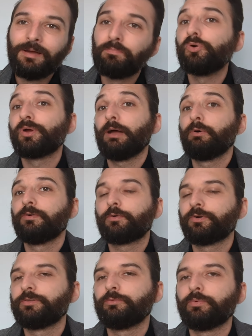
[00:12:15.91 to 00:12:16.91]
Buakaw, of
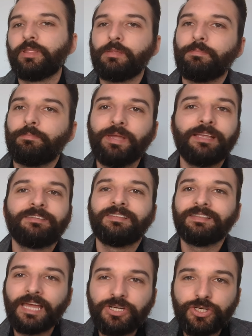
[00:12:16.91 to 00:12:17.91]
course, is one of the biggest
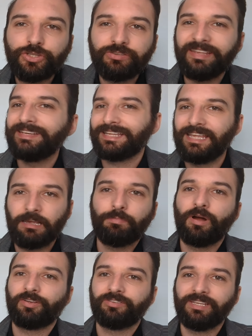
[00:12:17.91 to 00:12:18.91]
legends in
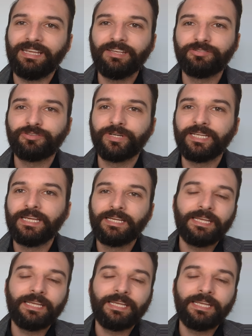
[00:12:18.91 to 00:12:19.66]
kickboxing history.